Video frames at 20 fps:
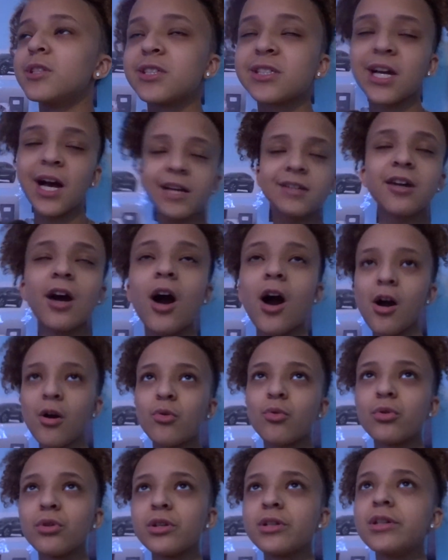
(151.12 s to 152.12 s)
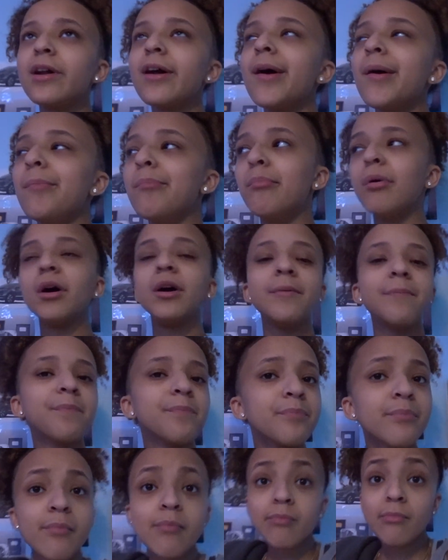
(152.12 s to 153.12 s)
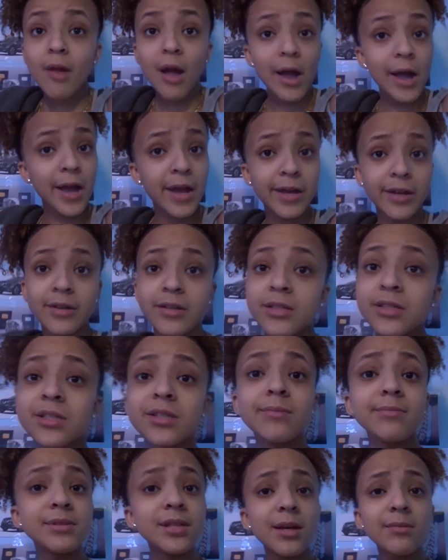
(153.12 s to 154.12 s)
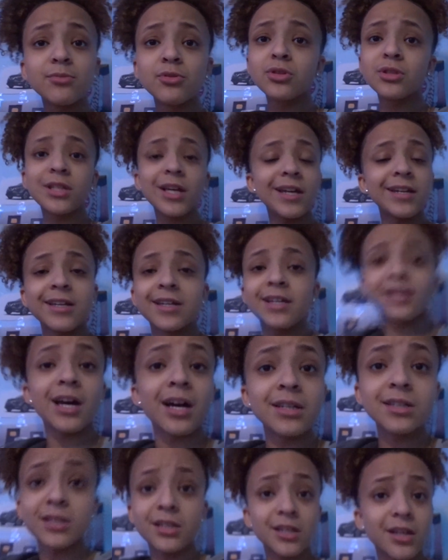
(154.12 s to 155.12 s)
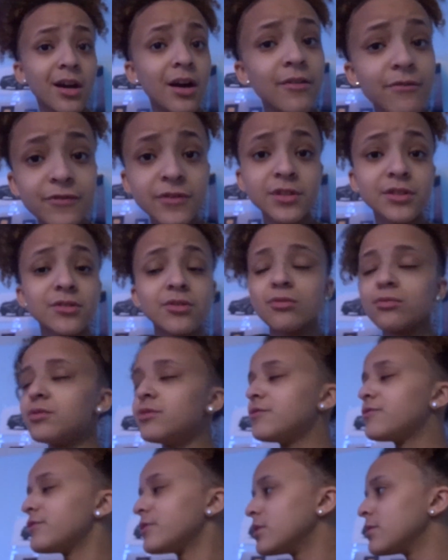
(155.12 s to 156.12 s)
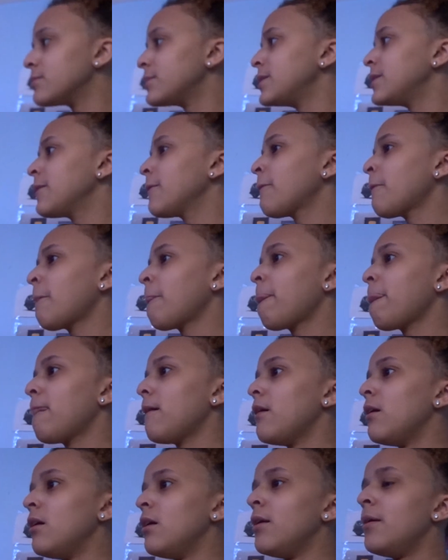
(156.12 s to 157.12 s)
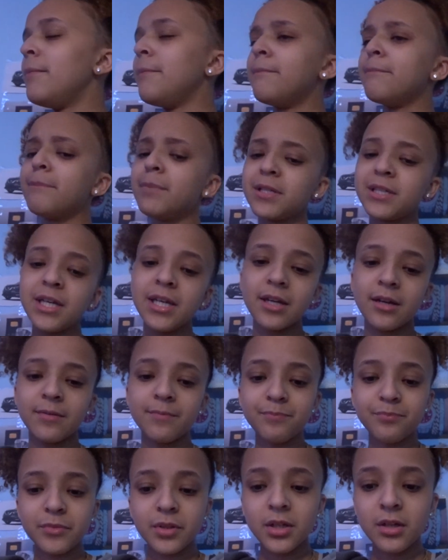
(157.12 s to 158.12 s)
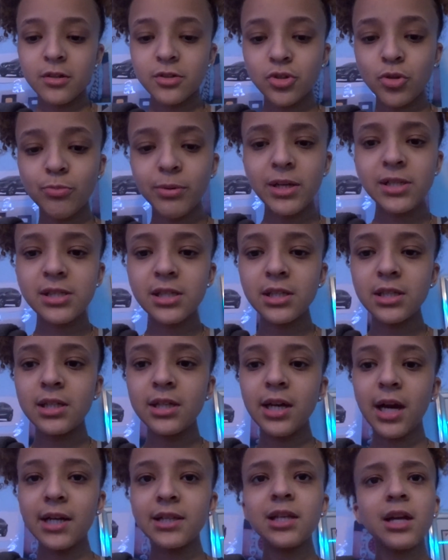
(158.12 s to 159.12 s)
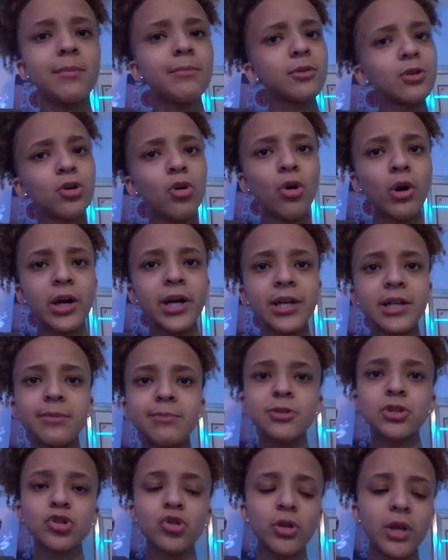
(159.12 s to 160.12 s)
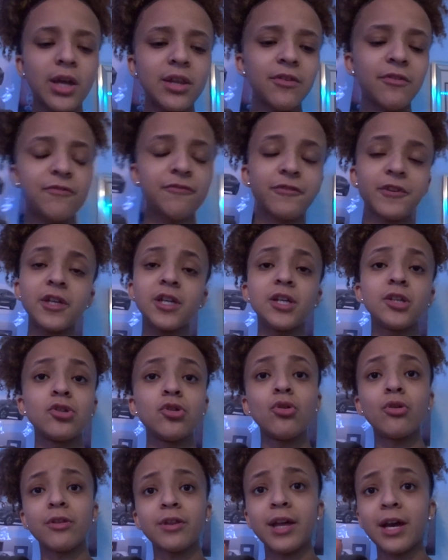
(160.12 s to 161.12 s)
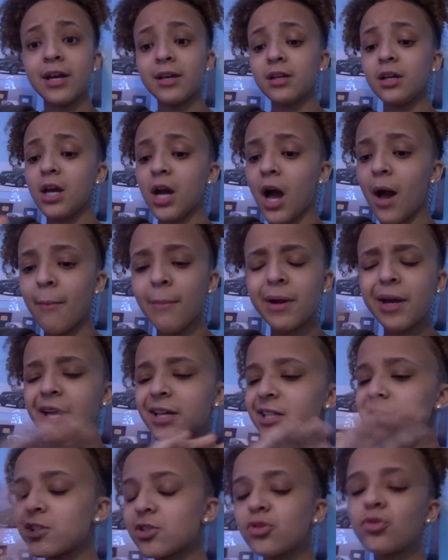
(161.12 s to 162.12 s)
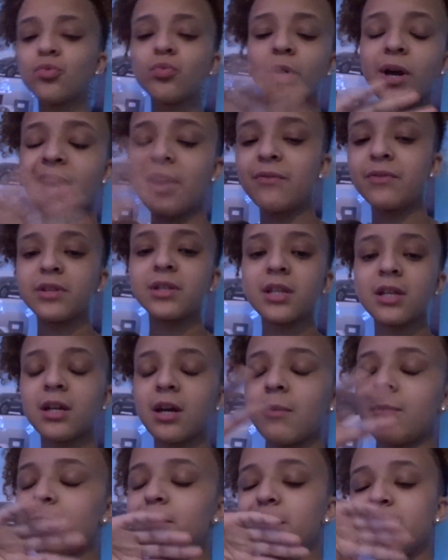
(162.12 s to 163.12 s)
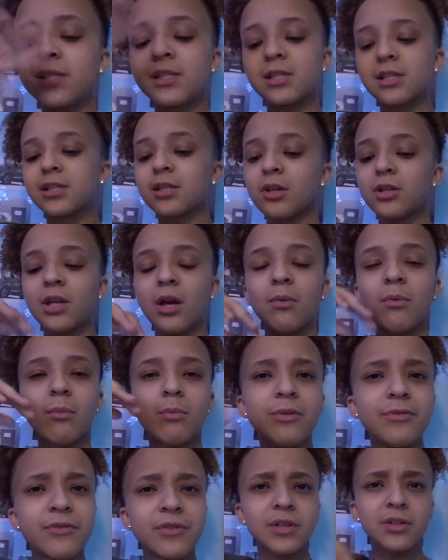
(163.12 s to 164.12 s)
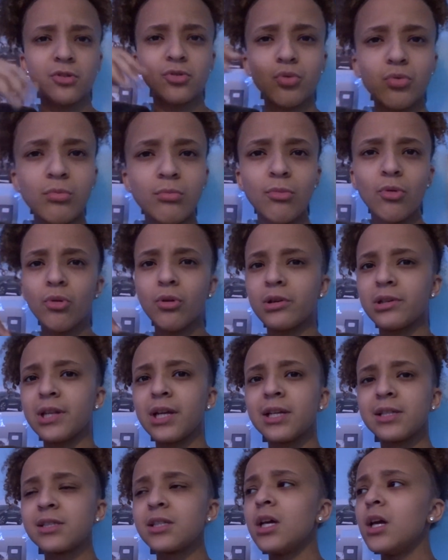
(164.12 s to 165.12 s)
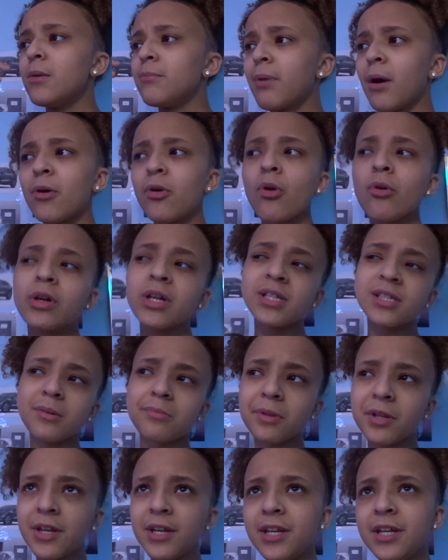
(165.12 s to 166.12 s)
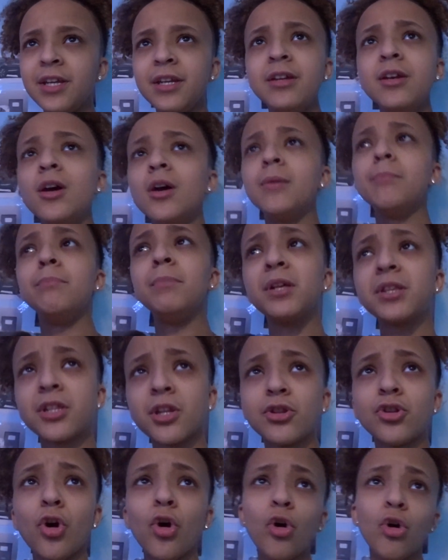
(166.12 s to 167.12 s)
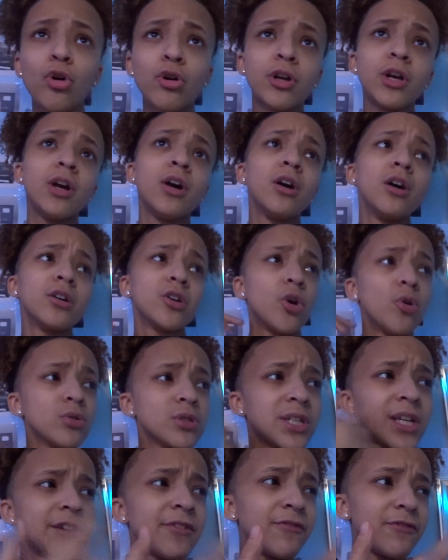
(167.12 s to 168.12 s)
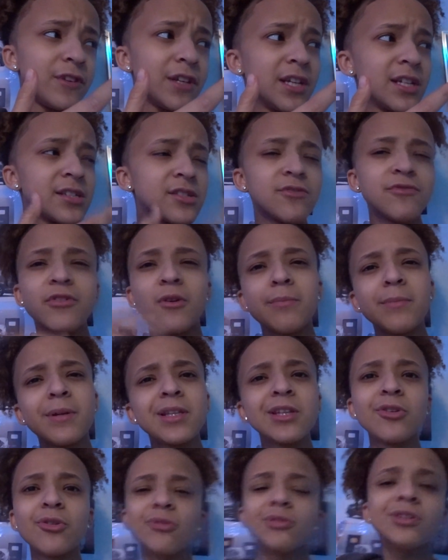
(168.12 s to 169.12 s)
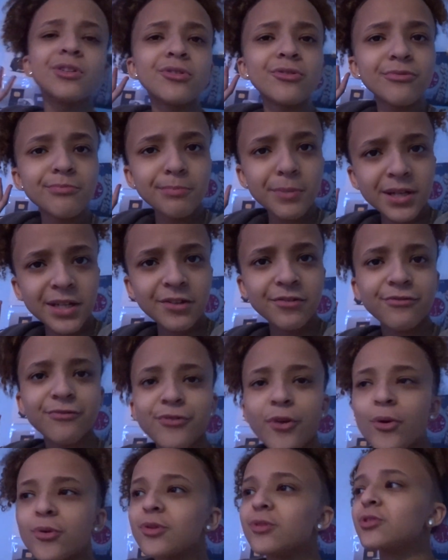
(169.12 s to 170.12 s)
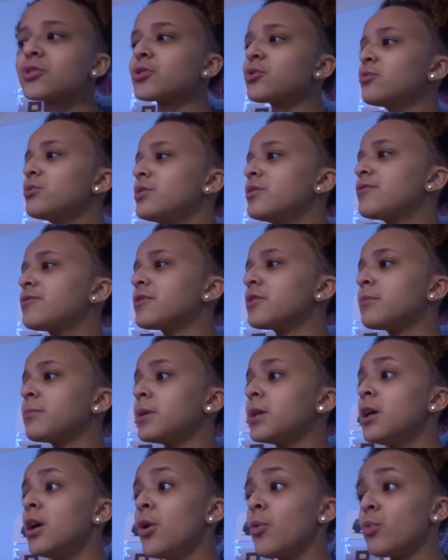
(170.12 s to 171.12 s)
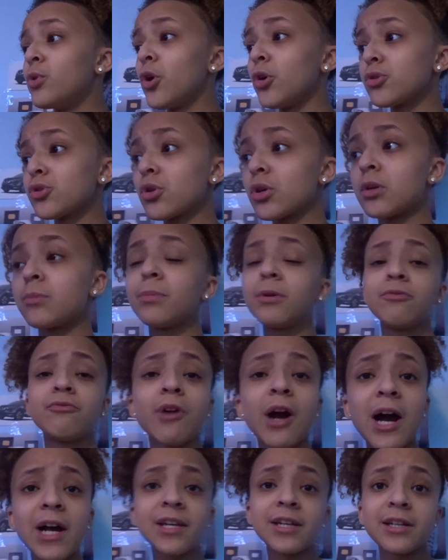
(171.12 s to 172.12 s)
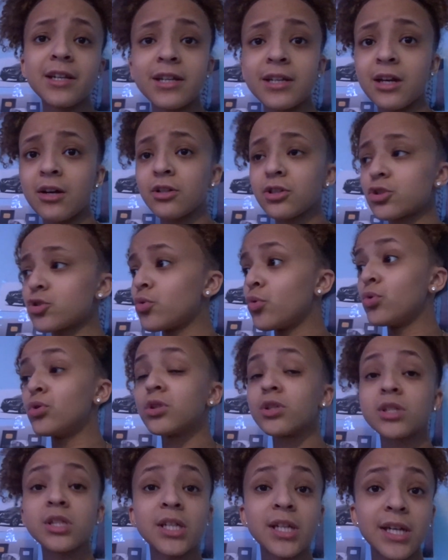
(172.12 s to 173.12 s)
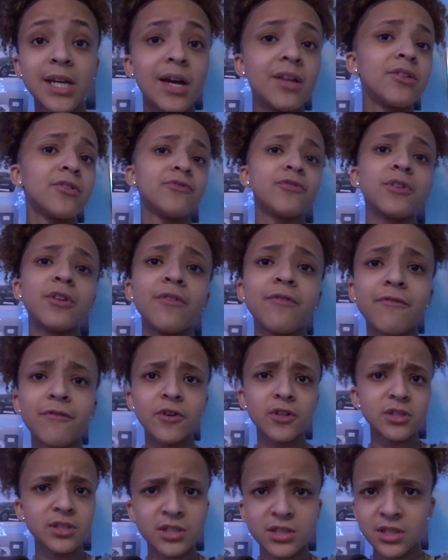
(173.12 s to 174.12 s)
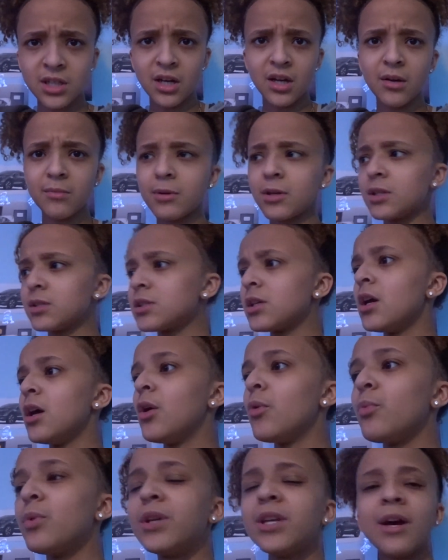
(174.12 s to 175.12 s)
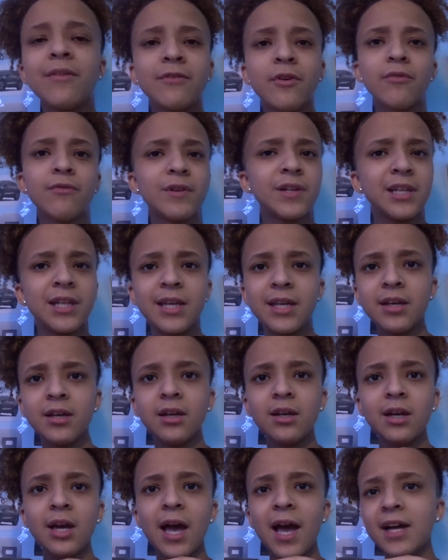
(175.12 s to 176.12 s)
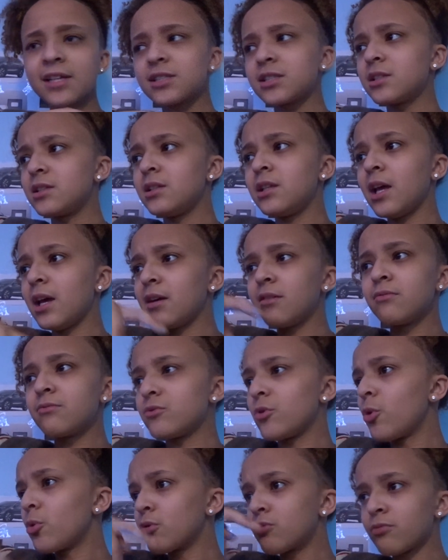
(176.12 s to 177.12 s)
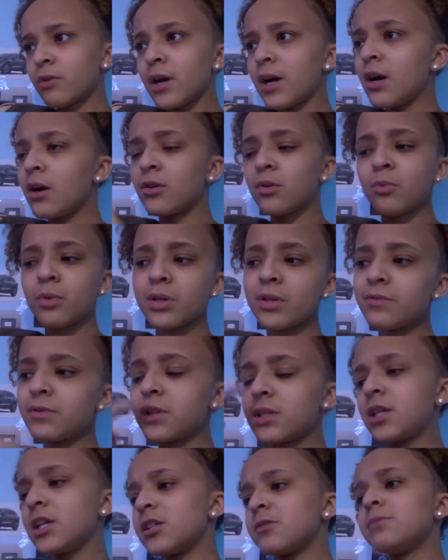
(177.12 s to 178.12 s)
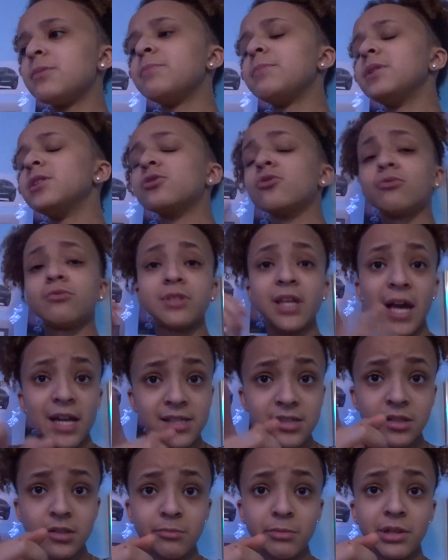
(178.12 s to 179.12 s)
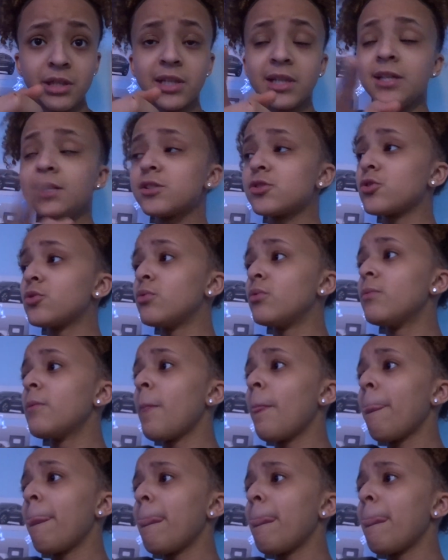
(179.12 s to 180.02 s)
It's kind of awkward, but hey, sometimes you just gotta get out of your comfort zone, you feel me? But yeah, so basically, I think I'm gonna go ahead, I'm gonna show y'all the fit and all that. I'm gonna get in tune with everything. I'm gonna basically tell y'all what we finna do more or less. Probably gonna get something to eat, meet the dog, go take flicks, you feel me? A little mini photo shoot, you feel me? We also gonna be riding in our scooters together for the first time because we never really actually like rode around or whatever the case may be. So that's gonna be lit too.